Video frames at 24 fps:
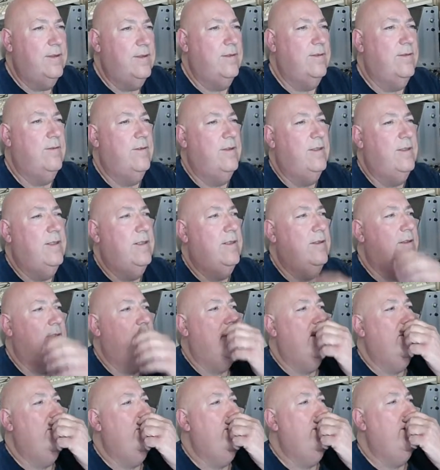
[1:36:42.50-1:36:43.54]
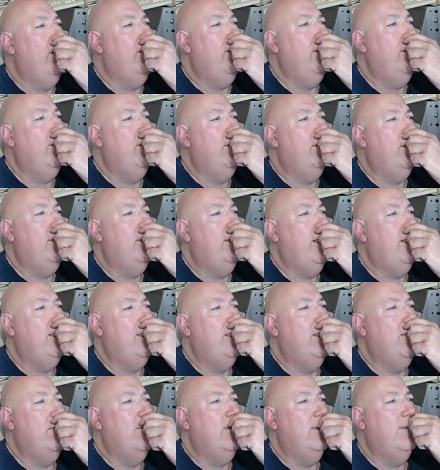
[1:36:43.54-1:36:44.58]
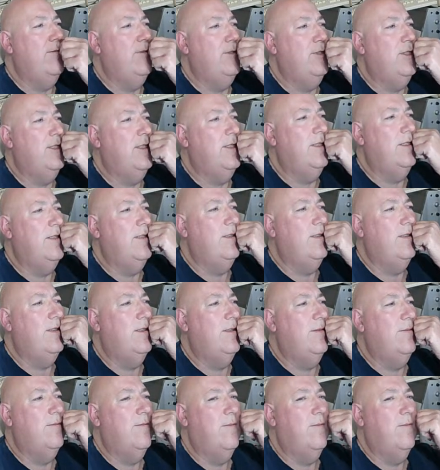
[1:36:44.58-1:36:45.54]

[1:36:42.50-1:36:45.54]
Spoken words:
Right, so we've got settings we haven't changed.